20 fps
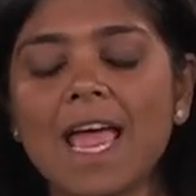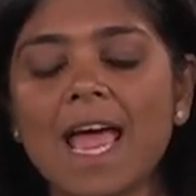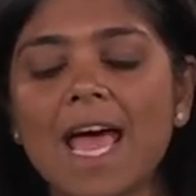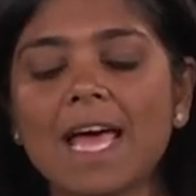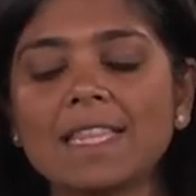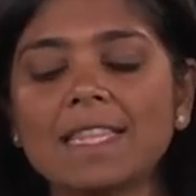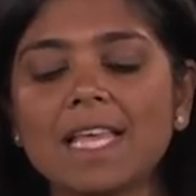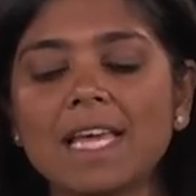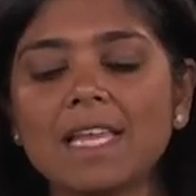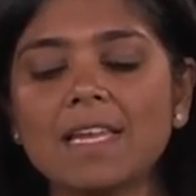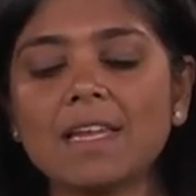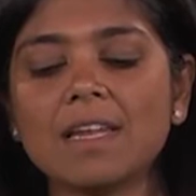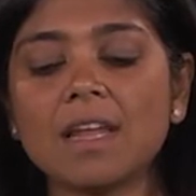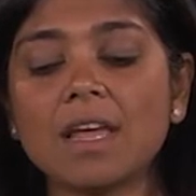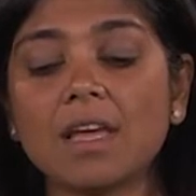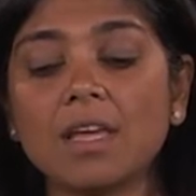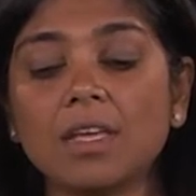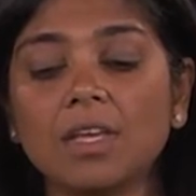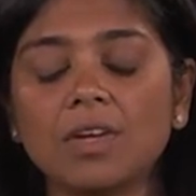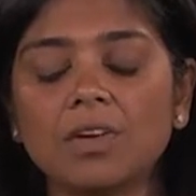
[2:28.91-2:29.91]
And then
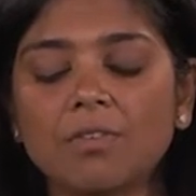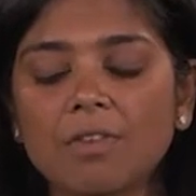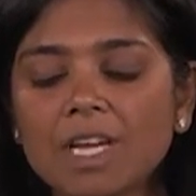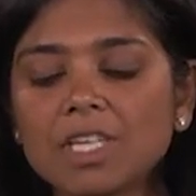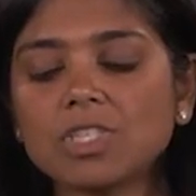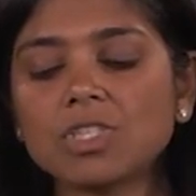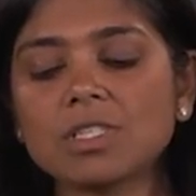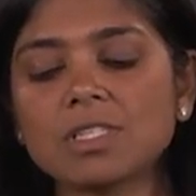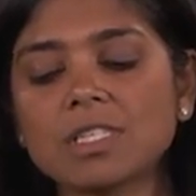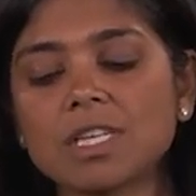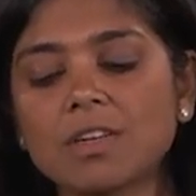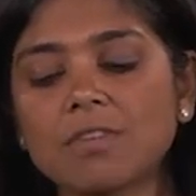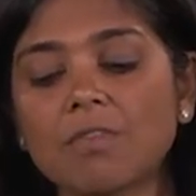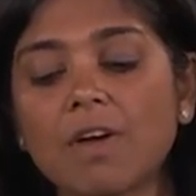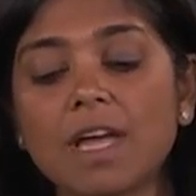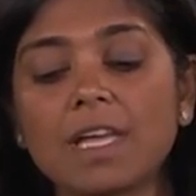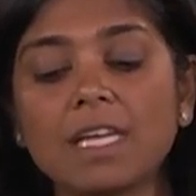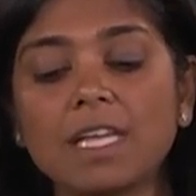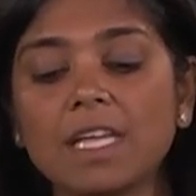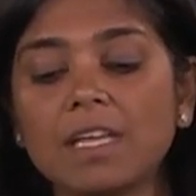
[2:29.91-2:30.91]
interventions are
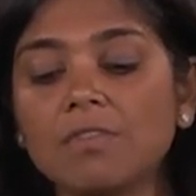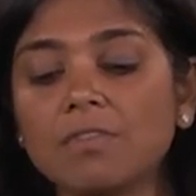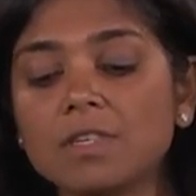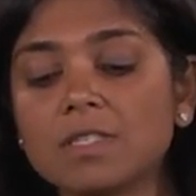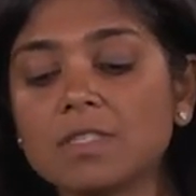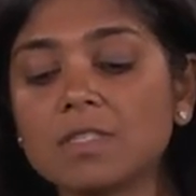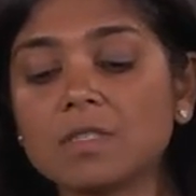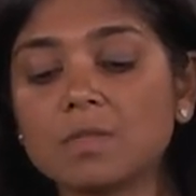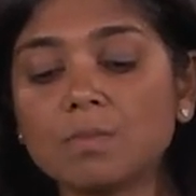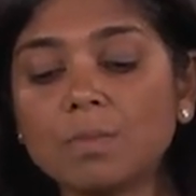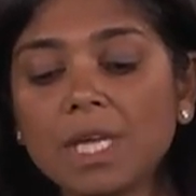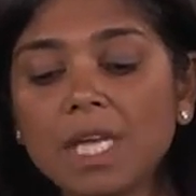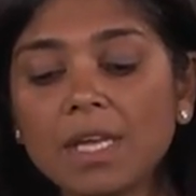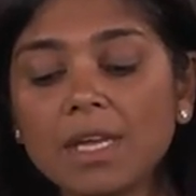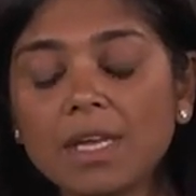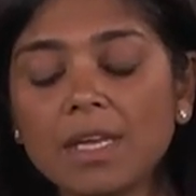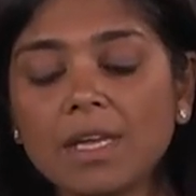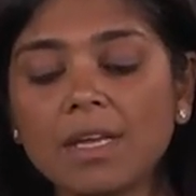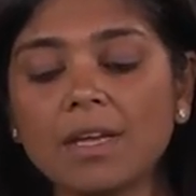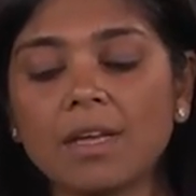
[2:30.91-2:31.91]
defined A versus
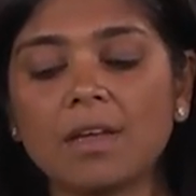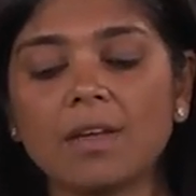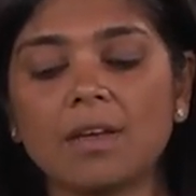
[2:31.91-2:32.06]
B.